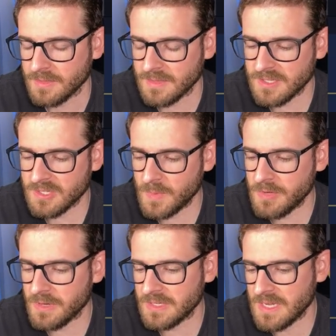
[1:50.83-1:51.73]
this is when
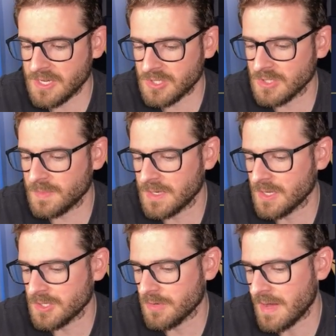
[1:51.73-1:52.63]
you run into issues
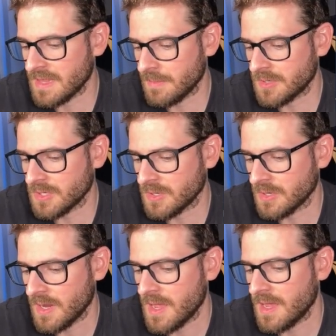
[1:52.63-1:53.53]
because your rate
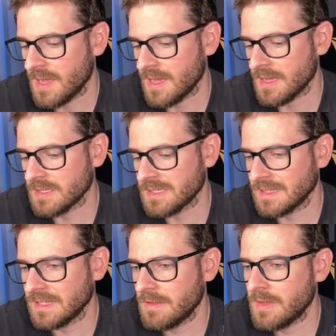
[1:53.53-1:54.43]
limiter is
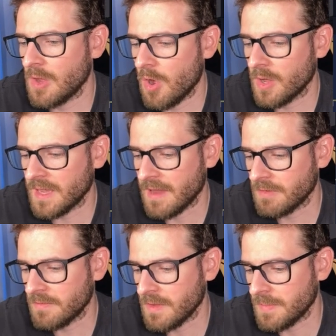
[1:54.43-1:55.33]
living on
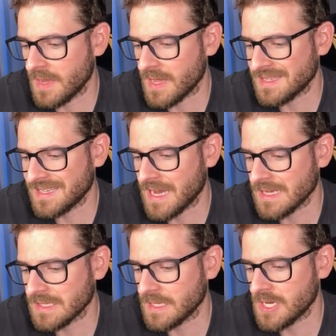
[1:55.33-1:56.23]
every VPS in
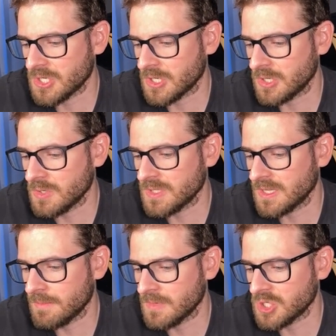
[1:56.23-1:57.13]
isolation using
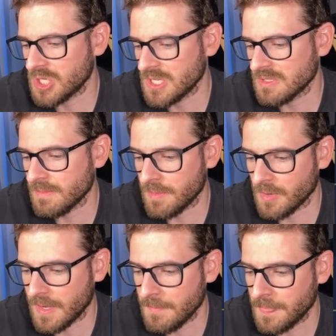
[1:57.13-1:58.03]
the machine's
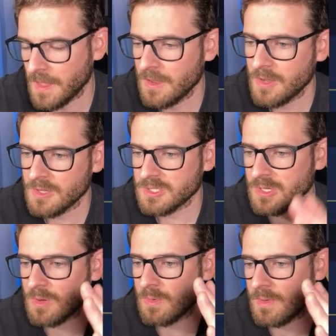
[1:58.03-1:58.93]
memory.
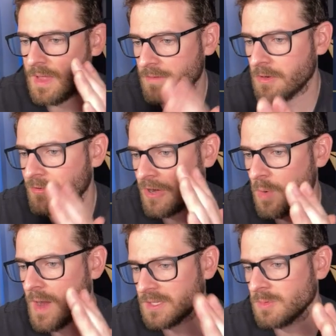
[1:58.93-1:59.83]
So every
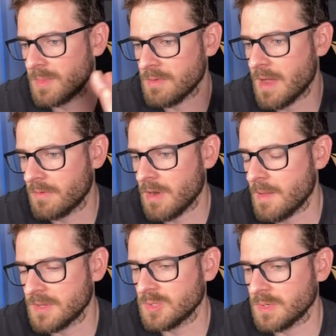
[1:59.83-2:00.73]
request will be round
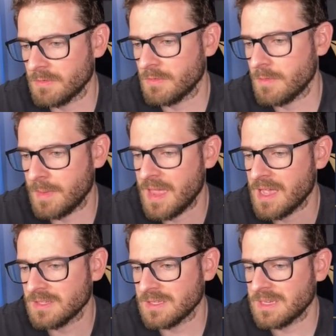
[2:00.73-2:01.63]
robin to a different
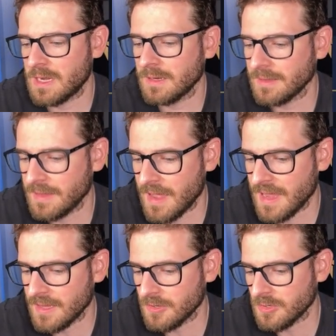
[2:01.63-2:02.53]
VPS, and technically I
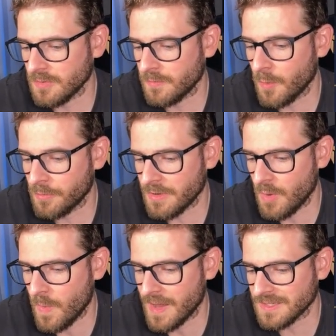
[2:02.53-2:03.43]
can do four
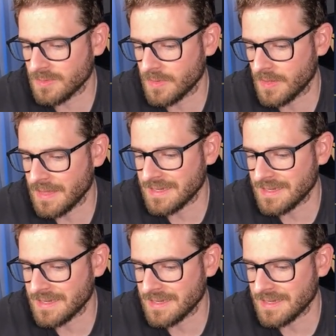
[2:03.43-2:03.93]
requests within that